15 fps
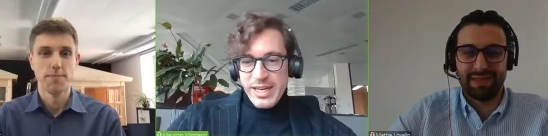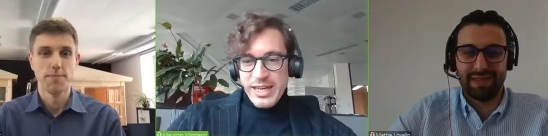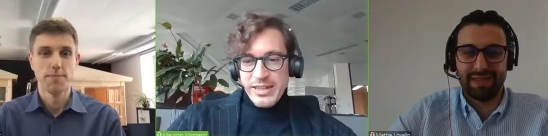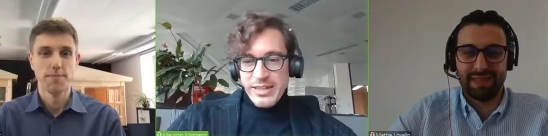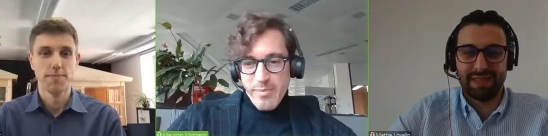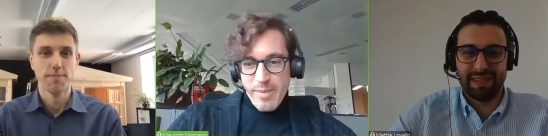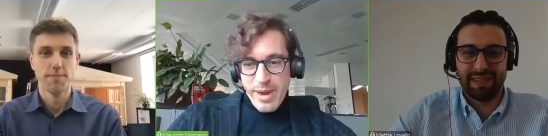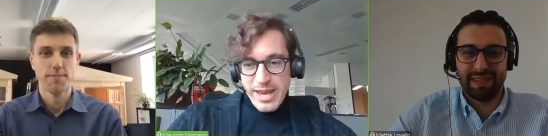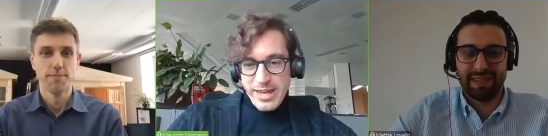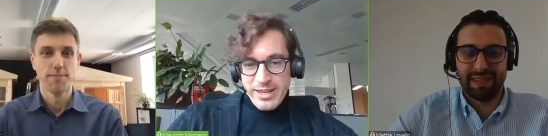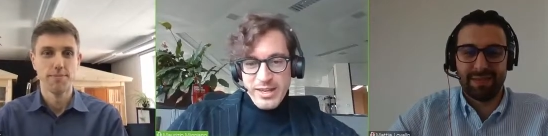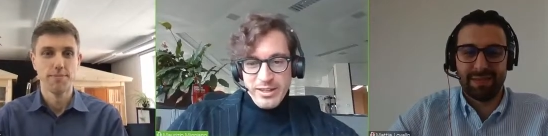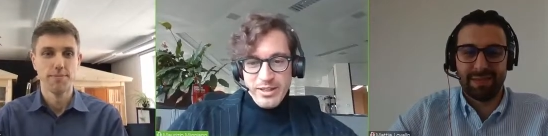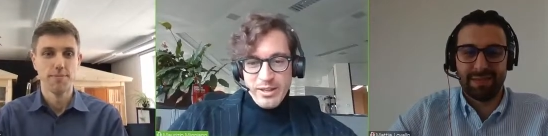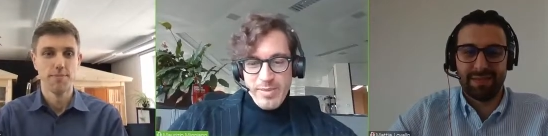Speaker 1: in the
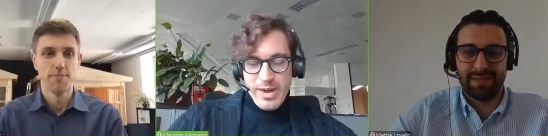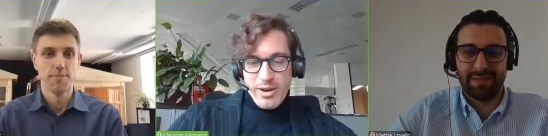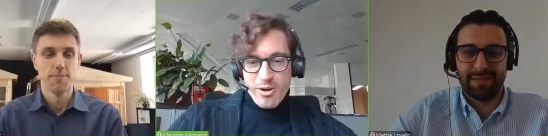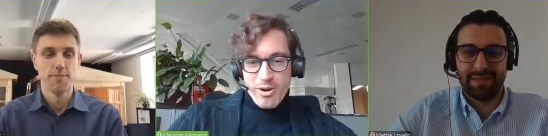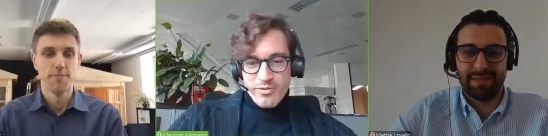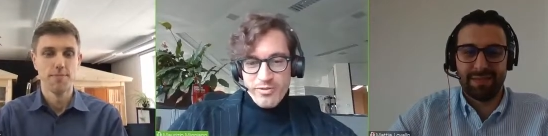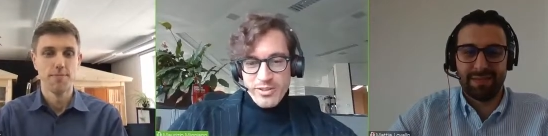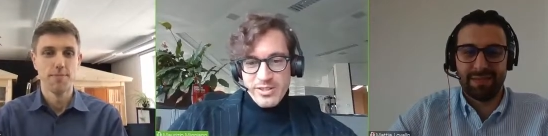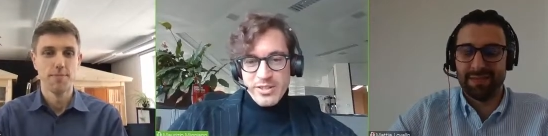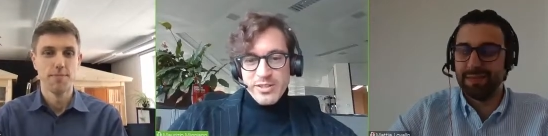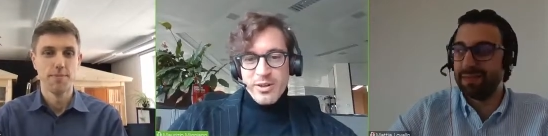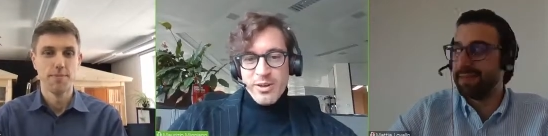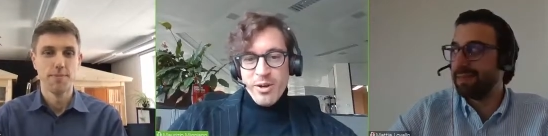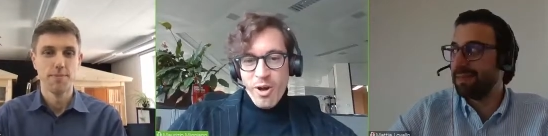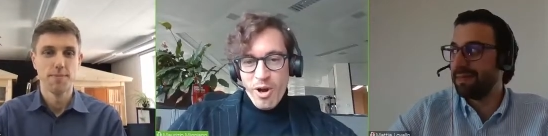making, in the back office,
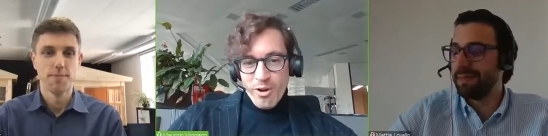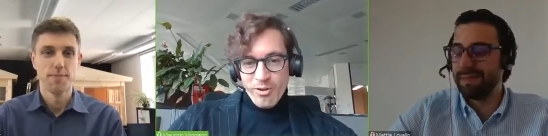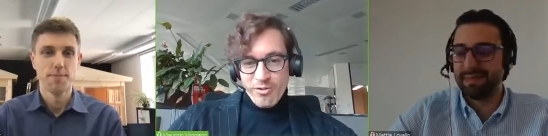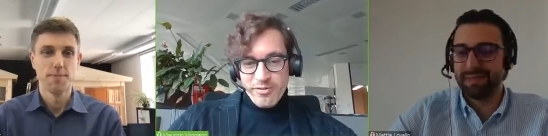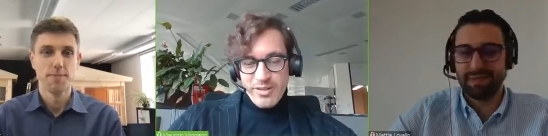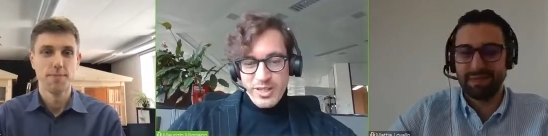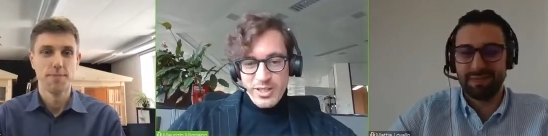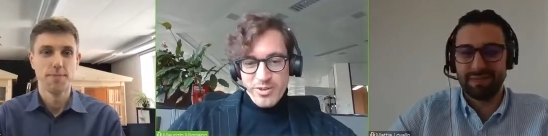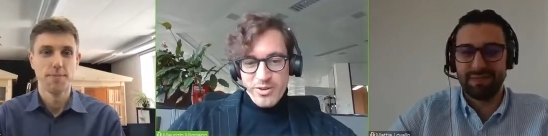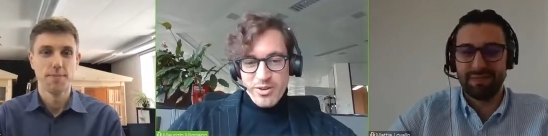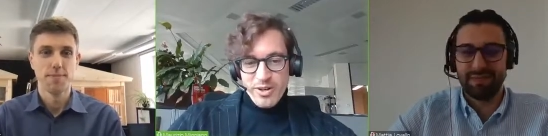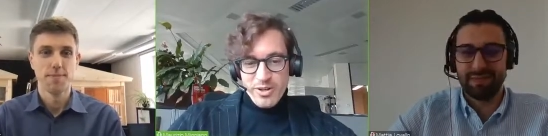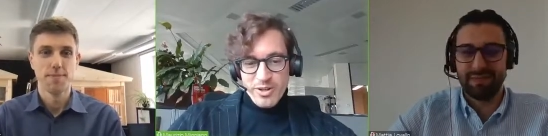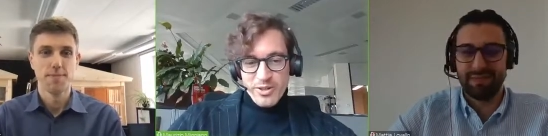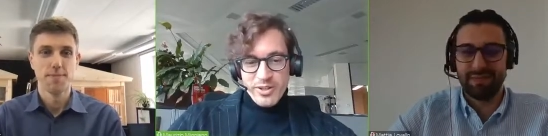there's a lot of things
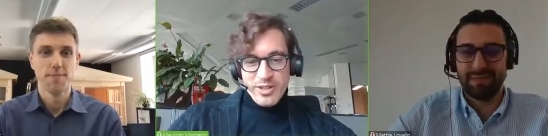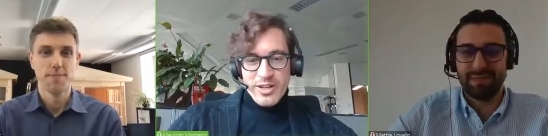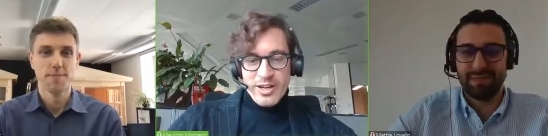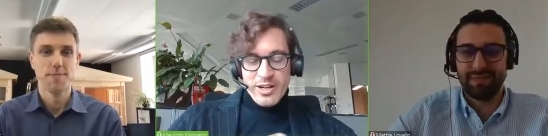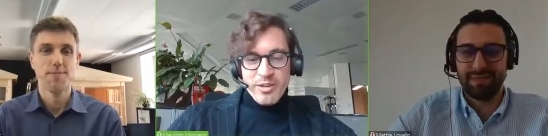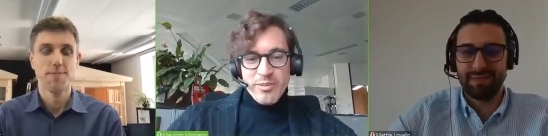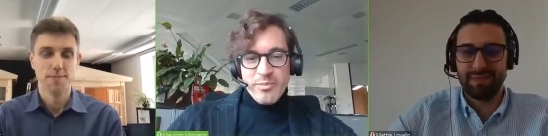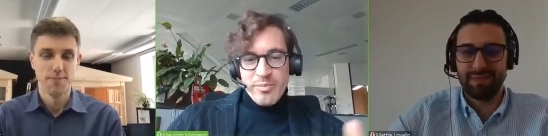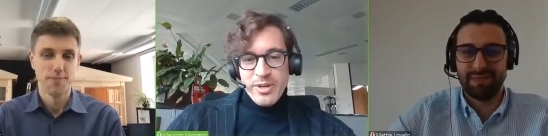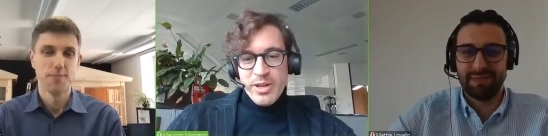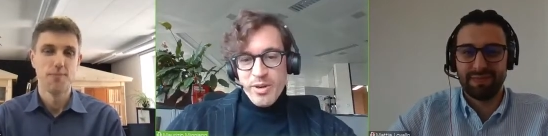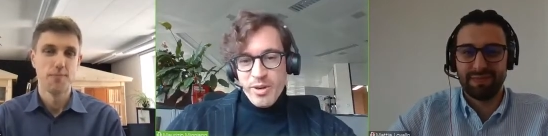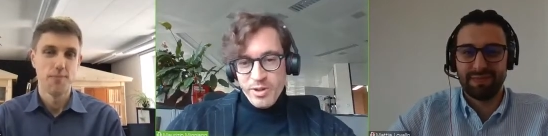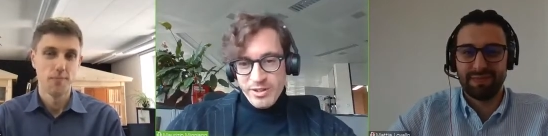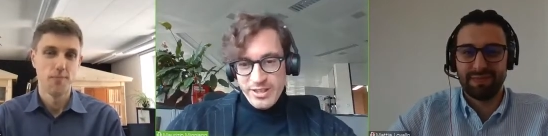going on that are
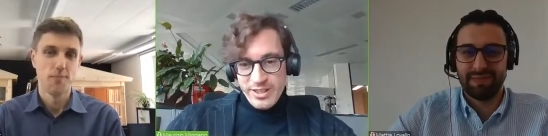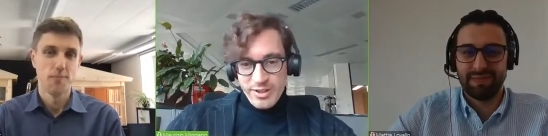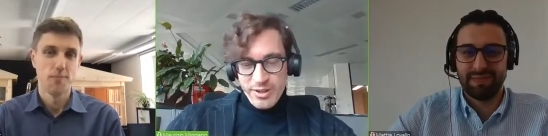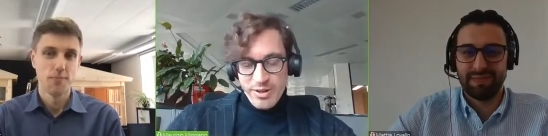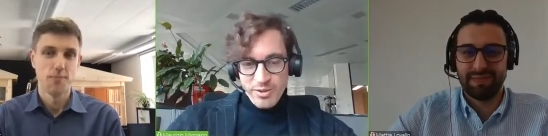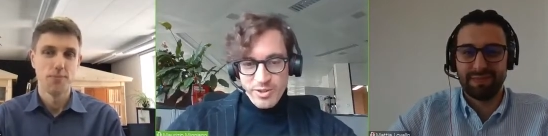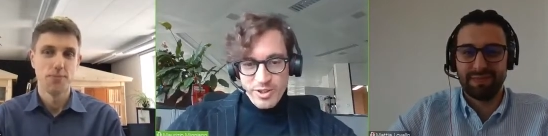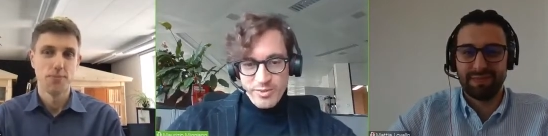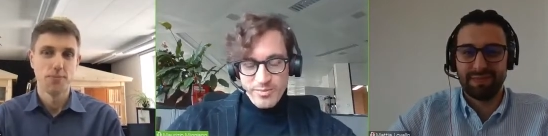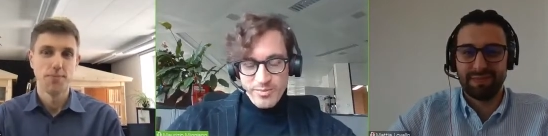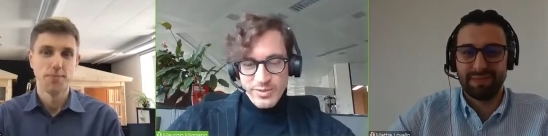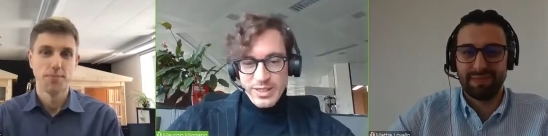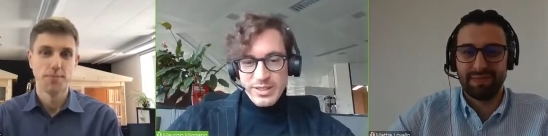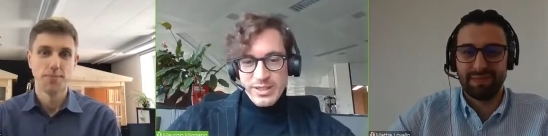beyond technology.